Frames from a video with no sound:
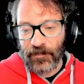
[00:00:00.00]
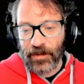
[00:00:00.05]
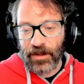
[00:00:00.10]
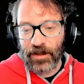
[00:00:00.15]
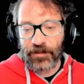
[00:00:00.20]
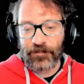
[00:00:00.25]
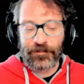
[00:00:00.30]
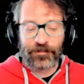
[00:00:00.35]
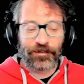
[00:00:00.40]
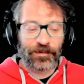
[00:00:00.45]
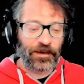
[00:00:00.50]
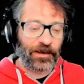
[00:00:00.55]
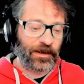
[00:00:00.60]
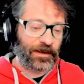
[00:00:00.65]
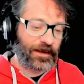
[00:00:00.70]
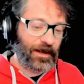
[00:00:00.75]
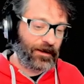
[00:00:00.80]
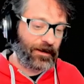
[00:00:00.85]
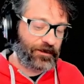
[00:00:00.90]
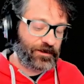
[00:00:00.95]
if a
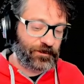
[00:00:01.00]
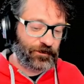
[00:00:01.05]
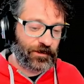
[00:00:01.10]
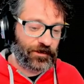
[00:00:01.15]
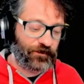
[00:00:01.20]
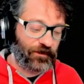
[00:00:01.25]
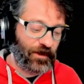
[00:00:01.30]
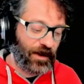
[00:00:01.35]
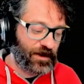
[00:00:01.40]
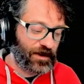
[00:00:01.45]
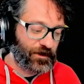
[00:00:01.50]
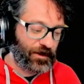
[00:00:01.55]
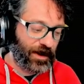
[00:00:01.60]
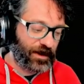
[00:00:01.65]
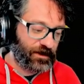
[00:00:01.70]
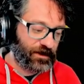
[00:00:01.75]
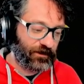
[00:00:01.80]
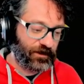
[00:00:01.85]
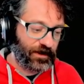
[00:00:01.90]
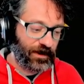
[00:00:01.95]
character with a rage
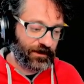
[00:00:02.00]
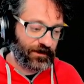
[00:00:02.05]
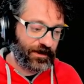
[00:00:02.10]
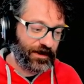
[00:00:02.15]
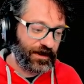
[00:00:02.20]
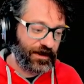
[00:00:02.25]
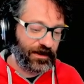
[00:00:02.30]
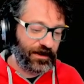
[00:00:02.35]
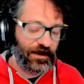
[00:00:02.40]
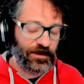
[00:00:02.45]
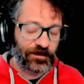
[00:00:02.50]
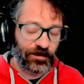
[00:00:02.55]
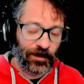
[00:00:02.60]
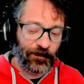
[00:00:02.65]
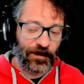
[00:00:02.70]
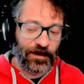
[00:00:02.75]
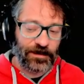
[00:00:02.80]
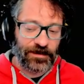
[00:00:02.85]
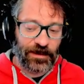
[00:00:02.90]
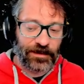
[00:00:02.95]
passive gets hit, each time
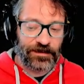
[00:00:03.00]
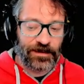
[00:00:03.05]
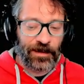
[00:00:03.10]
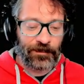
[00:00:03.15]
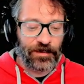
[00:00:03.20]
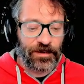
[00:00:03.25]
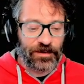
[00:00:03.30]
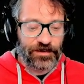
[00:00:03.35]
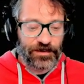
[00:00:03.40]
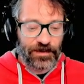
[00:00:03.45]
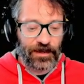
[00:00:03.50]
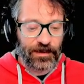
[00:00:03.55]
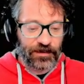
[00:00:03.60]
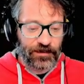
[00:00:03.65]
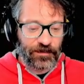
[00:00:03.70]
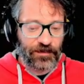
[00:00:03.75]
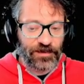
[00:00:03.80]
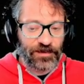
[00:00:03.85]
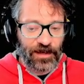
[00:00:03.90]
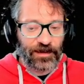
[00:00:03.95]
they take damage, they
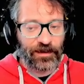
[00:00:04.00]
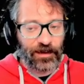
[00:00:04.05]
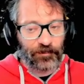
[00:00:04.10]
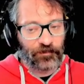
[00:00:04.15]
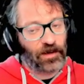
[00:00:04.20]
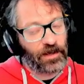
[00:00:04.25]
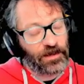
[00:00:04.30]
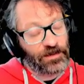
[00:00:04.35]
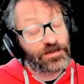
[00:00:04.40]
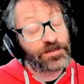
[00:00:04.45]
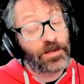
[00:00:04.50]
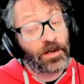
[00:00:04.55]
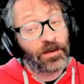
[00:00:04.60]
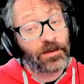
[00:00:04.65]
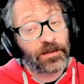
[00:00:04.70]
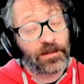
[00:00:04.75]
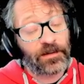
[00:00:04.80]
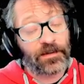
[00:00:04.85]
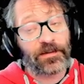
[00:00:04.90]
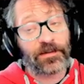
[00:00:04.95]
can stack up rage
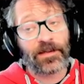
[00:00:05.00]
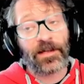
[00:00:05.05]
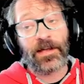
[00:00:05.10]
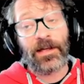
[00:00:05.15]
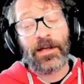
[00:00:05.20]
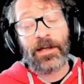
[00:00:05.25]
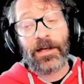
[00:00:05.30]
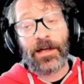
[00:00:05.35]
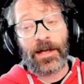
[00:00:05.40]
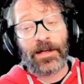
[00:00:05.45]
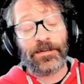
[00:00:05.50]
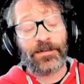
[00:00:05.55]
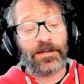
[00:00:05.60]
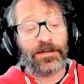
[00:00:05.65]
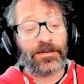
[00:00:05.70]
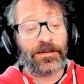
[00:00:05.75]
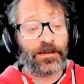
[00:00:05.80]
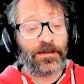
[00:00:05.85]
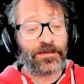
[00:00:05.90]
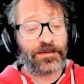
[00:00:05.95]
tokens, and
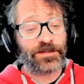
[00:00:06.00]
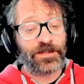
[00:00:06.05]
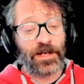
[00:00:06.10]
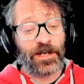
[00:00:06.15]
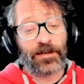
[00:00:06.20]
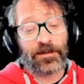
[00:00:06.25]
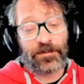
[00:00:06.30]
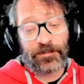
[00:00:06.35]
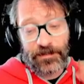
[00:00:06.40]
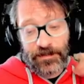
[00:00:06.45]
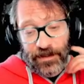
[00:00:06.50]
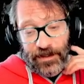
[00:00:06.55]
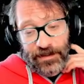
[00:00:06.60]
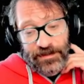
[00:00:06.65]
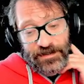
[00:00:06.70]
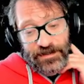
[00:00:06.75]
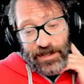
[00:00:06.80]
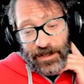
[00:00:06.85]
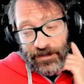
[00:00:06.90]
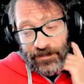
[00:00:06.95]
then there's a chance when they
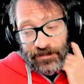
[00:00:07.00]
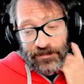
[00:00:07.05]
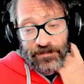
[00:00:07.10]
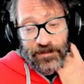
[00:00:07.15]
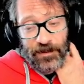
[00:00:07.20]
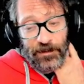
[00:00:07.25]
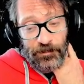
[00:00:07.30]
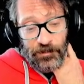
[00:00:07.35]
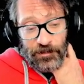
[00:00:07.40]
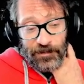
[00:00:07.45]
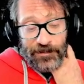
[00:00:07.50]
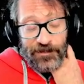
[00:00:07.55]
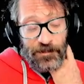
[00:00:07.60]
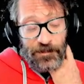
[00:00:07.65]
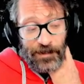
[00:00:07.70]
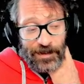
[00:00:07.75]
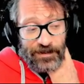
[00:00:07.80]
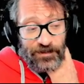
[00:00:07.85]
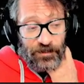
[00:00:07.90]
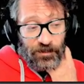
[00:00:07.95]
attack that they will
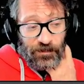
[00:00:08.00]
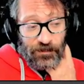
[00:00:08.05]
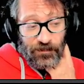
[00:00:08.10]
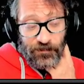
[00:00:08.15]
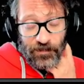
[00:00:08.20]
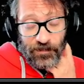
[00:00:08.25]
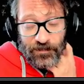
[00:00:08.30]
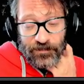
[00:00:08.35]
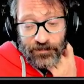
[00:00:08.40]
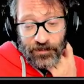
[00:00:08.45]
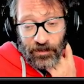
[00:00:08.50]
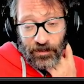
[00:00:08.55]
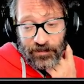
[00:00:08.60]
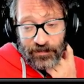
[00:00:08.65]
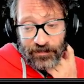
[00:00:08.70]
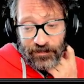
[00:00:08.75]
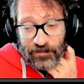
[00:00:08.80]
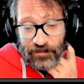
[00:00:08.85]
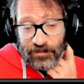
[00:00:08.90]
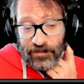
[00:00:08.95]
expend all of those
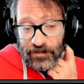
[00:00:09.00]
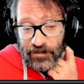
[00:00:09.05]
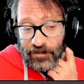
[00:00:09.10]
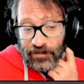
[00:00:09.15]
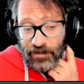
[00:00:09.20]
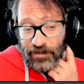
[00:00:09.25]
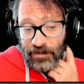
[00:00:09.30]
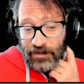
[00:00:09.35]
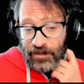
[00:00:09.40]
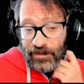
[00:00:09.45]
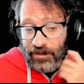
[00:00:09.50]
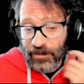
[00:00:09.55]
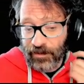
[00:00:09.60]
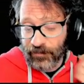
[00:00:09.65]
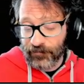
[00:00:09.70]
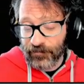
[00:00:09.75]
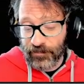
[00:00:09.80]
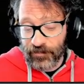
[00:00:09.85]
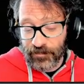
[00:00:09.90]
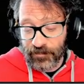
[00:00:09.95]
tokens
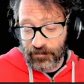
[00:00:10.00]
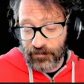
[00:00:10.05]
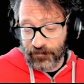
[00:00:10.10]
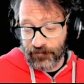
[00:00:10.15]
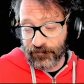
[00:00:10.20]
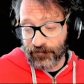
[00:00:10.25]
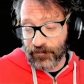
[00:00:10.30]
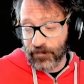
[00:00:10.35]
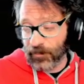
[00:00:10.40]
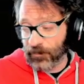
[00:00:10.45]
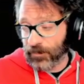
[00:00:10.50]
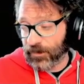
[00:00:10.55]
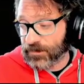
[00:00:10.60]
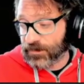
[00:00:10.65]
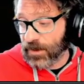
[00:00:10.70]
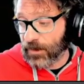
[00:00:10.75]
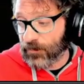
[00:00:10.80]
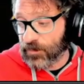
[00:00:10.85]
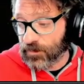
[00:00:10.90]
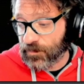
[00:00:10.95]
for a big
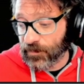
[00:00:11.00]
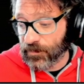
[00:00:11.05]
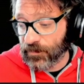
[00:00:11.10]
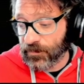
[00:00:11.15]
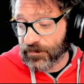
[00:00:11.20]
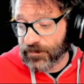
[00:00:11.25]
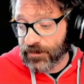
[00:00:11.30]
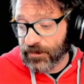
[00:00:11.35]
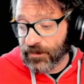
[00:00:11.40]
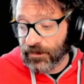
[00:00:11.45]
damage boost.